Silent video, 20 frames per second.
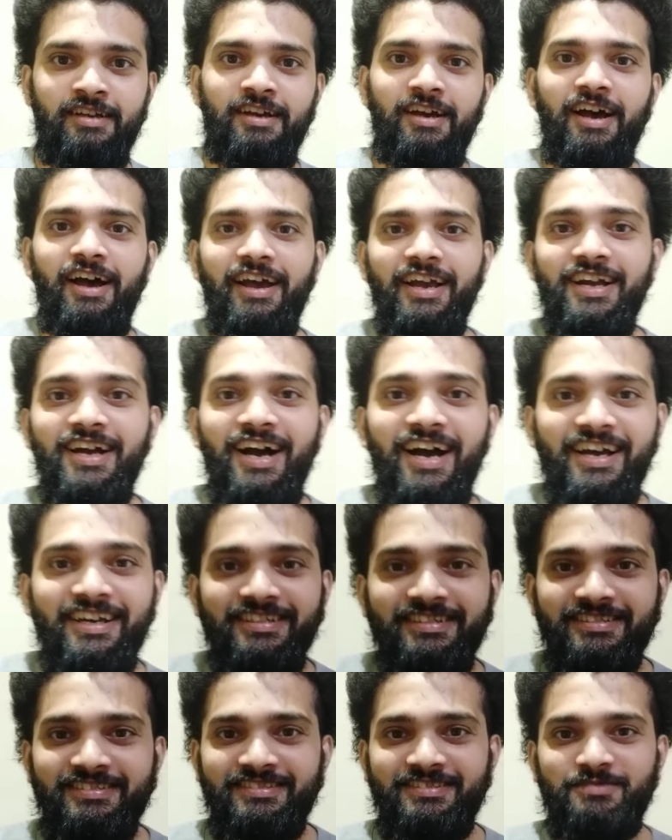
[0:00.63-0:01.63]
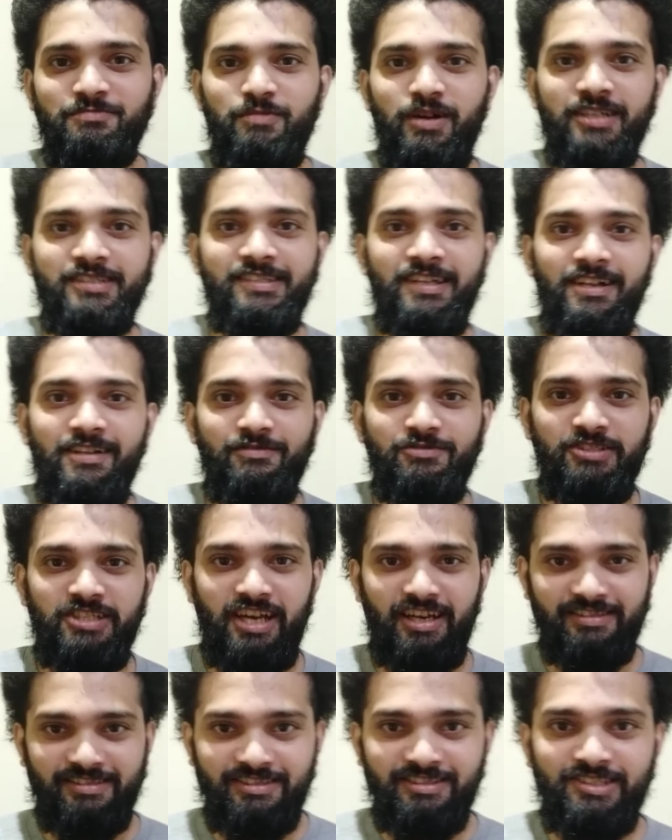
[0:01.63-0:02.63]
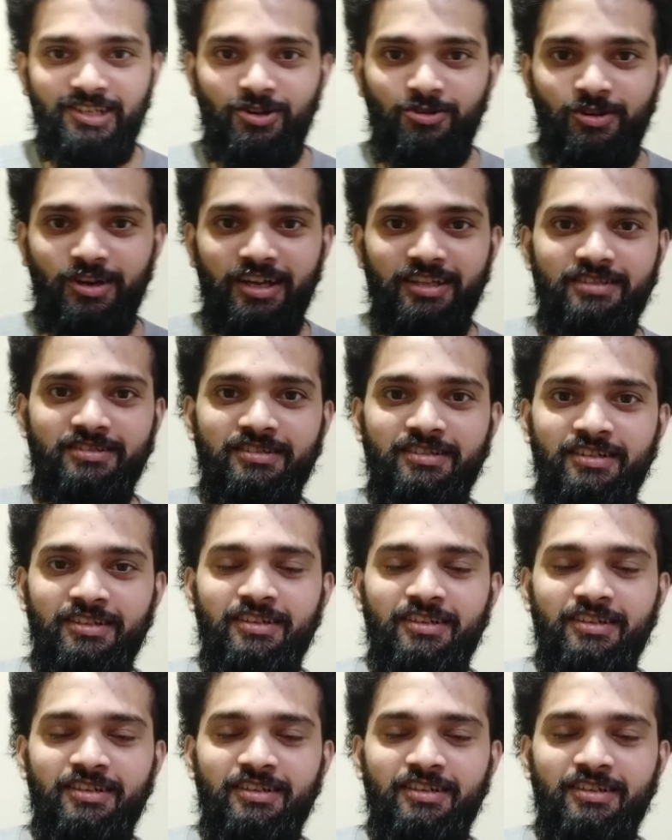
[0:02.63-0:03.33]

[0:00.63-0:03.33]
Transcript: Hi guys, myself Shazin Shoukath.